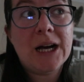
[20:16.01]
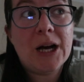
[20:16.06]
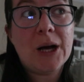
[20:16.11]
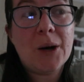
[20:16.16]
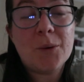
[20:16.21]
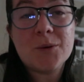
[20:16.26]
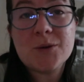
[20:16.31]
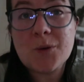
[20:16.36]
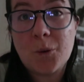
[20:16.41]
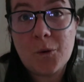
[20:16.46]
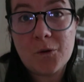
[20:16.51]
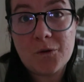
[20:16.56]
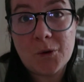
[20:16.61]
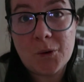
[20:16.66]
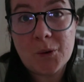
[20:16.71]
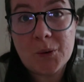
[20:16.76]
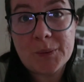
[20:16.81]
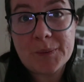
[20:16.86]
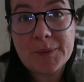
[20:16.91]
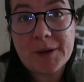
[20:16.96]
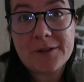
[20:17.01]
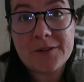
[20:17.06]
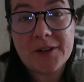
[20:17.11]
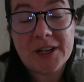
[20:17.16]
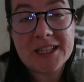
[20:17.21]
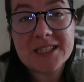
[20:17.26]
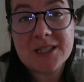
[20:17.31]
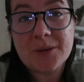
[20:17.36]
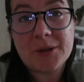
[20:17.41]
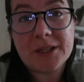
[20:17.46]
It was awful. I felt
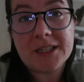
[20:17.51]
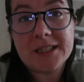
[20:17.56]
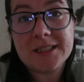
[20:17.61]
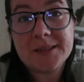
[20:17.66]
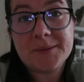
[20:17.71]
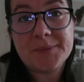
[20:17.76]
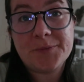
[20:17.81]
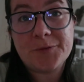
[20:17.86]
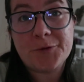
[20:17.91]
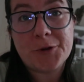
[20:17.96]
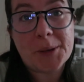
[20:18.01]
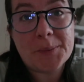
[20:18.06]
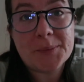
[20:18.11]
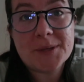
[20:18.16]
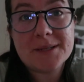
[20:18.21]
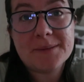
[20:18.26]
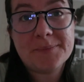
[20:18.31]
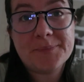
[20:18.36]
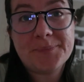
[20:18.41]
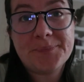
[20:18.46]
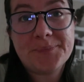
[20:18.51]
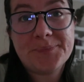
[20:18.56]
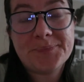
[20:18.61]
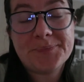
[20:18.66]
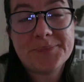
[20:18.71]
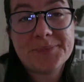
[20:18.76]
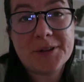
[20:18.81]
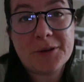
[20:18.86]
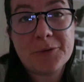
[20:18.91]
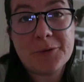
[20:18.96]
like someone had
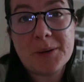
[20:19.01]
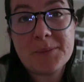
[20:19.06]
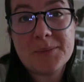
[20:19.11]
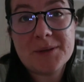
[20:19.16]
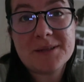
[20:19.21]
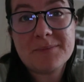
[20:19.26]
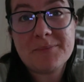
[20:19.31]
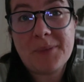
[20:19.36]
ripped